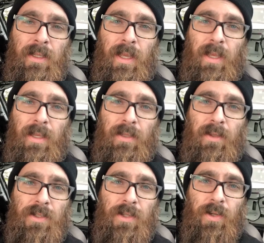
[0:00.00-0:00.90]
and
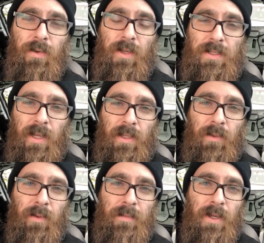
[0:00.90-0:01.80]
I'll show you exactly
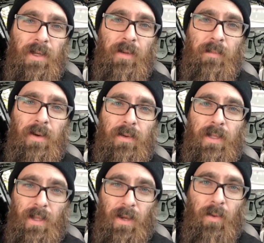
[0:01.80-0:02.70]
what I'm talking about
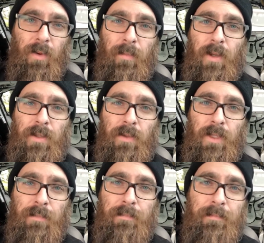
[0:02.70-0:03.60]
and how I went about doing it.